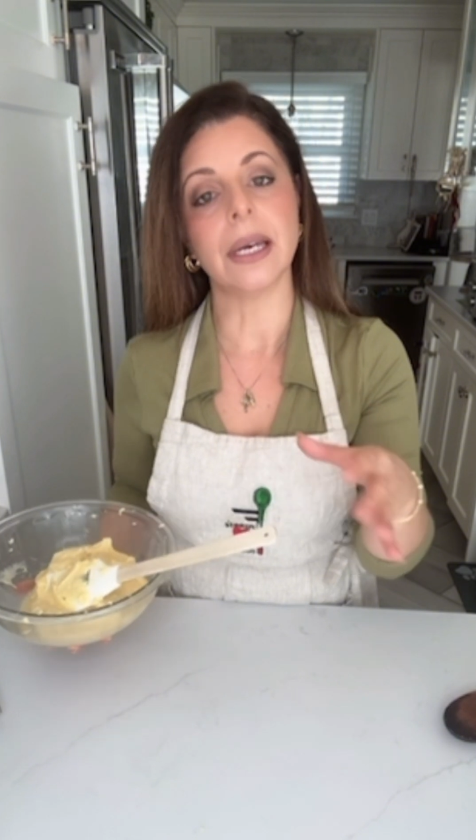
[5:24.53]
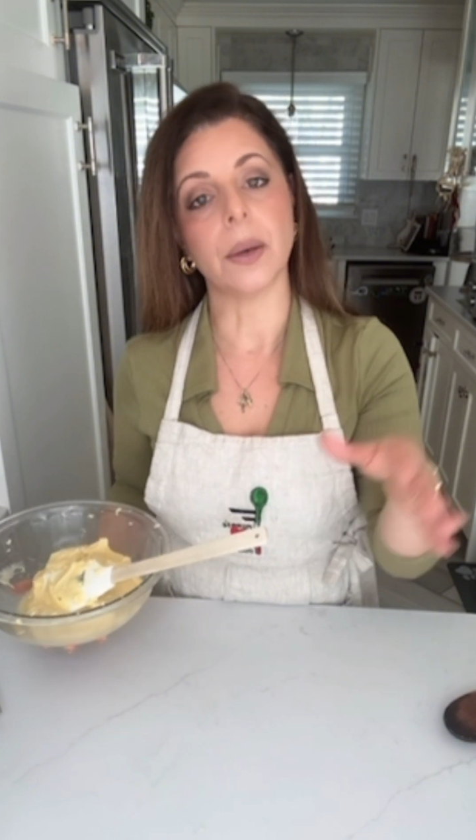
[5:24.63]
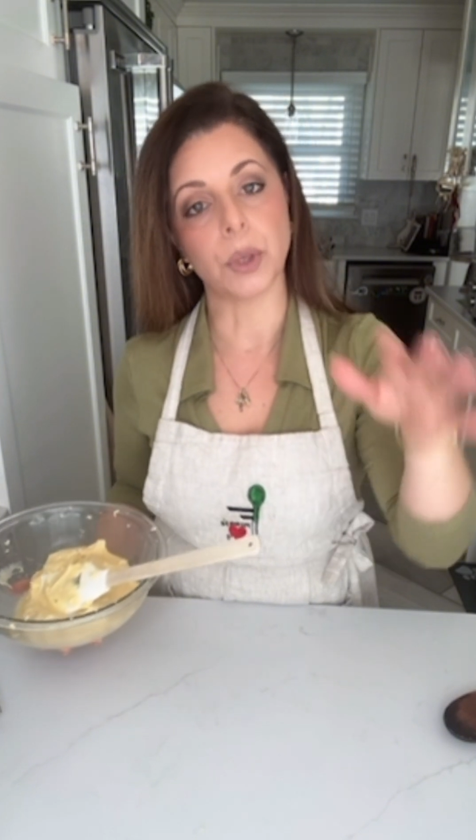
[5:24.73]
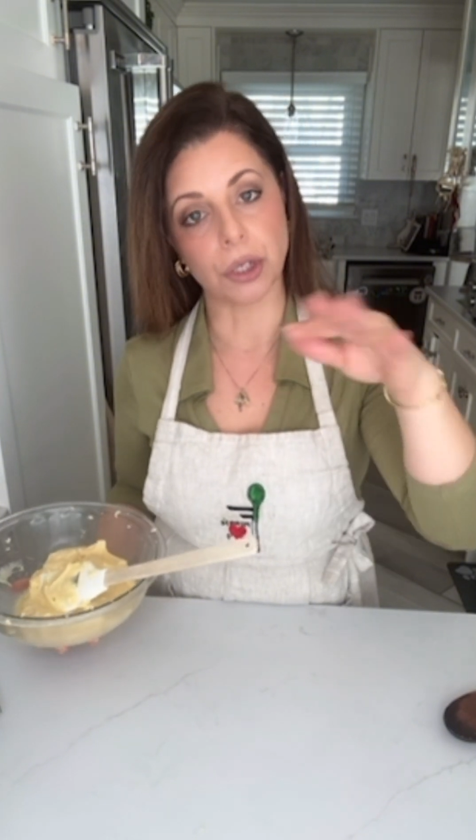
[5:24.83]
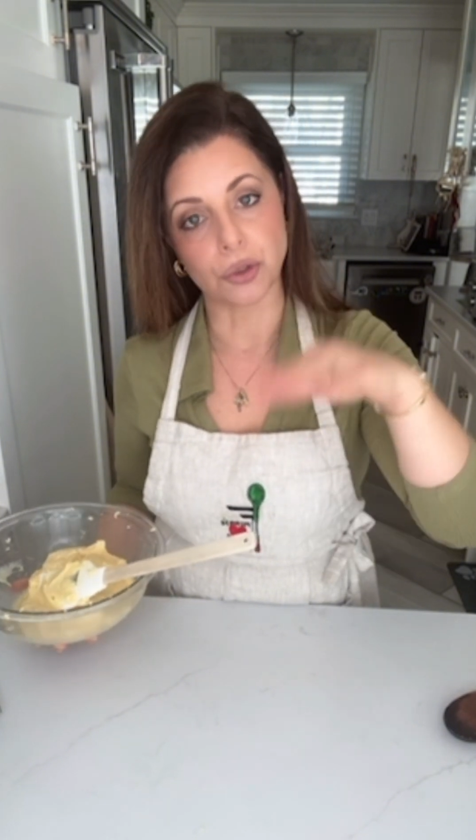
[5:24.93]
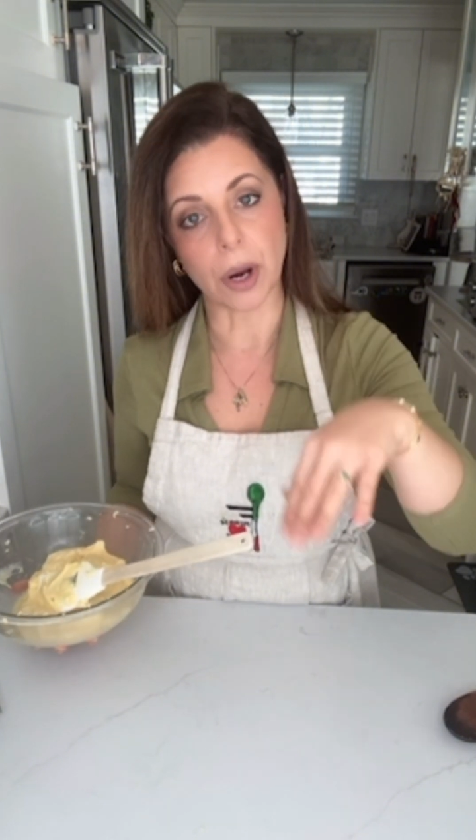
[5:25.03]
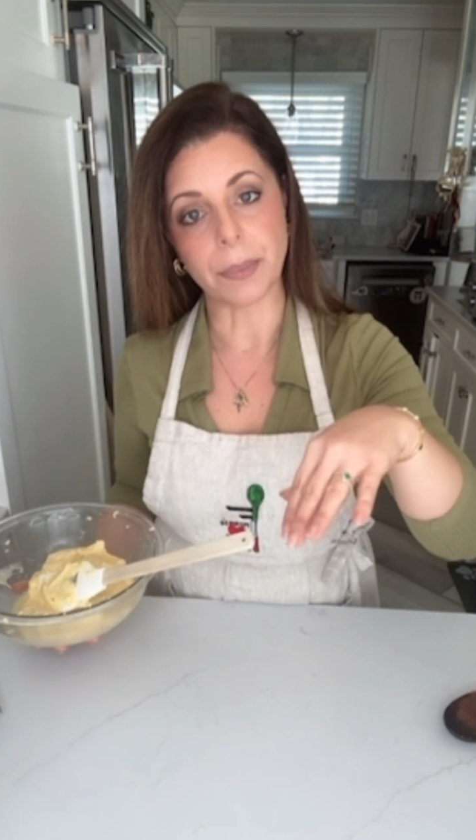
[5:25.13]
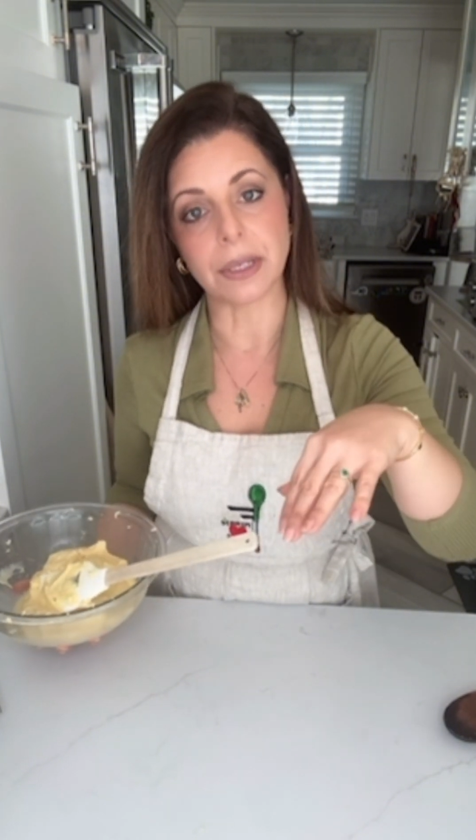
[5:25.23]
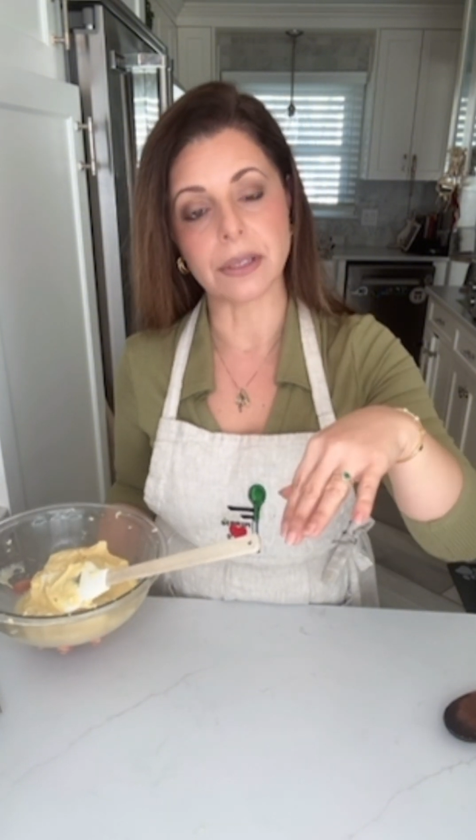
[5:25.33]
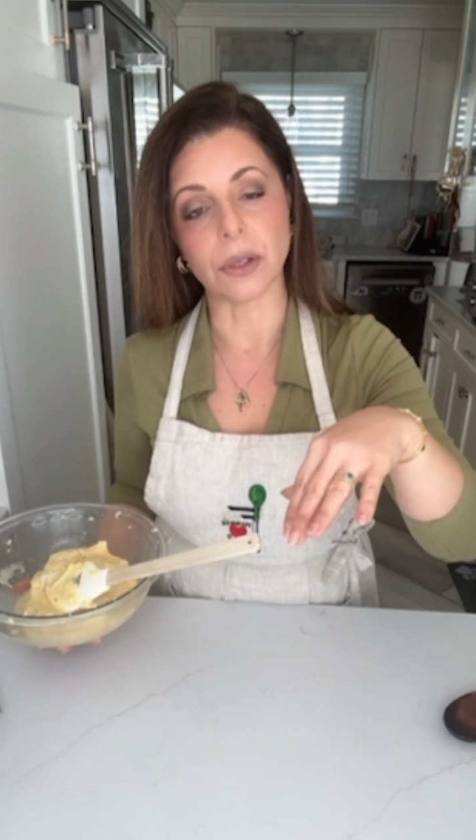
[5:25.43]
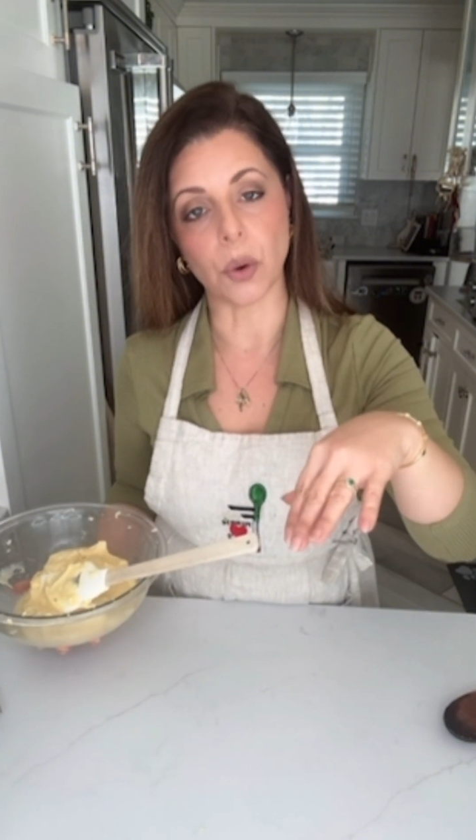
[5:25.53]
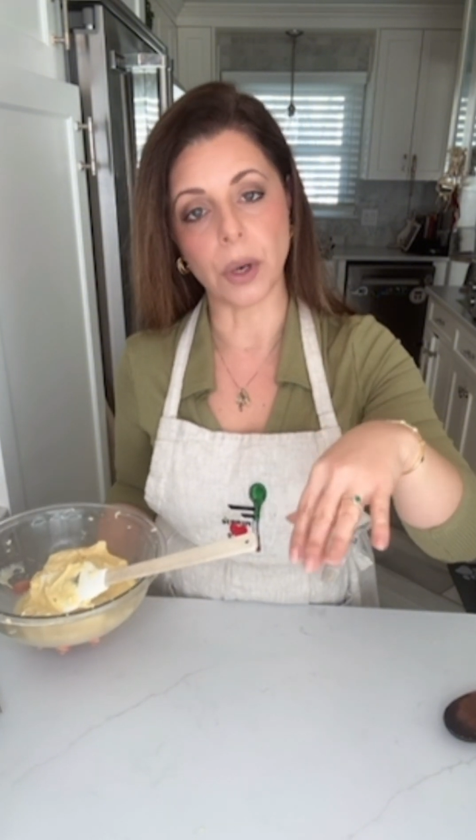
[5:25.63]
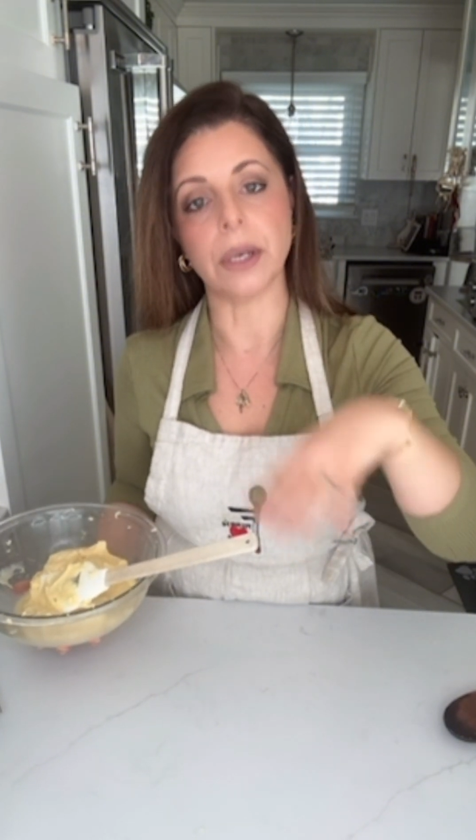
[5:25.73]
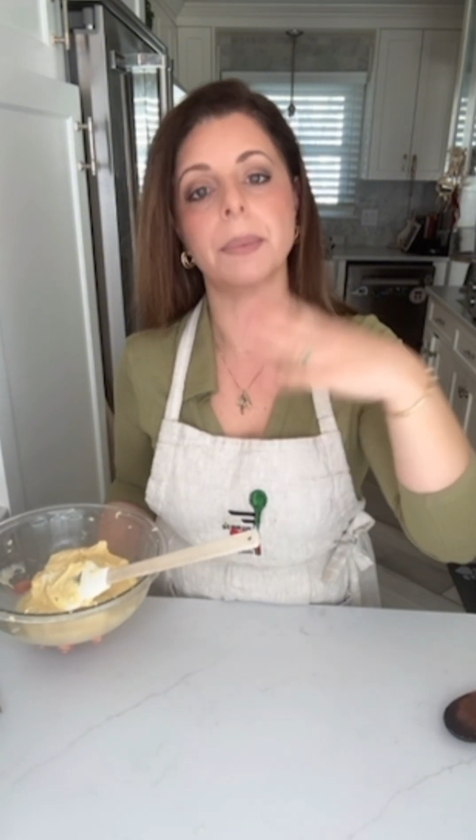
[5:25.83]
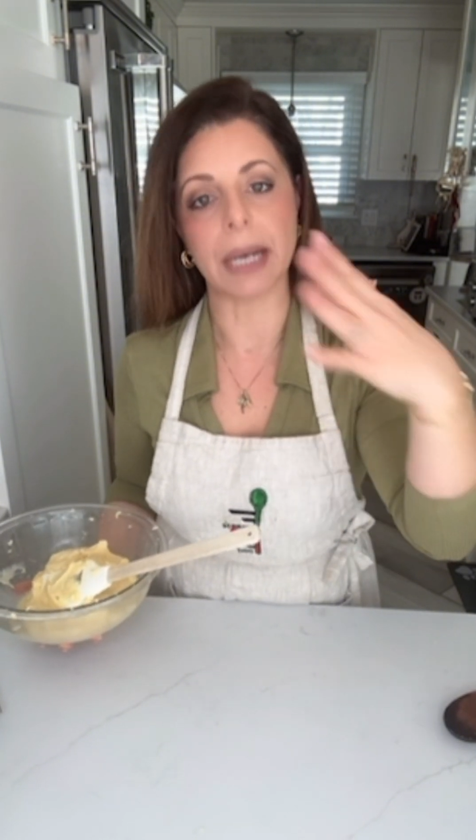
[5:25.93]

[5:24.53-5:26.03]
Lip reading: and we're gonna drop it into the oil,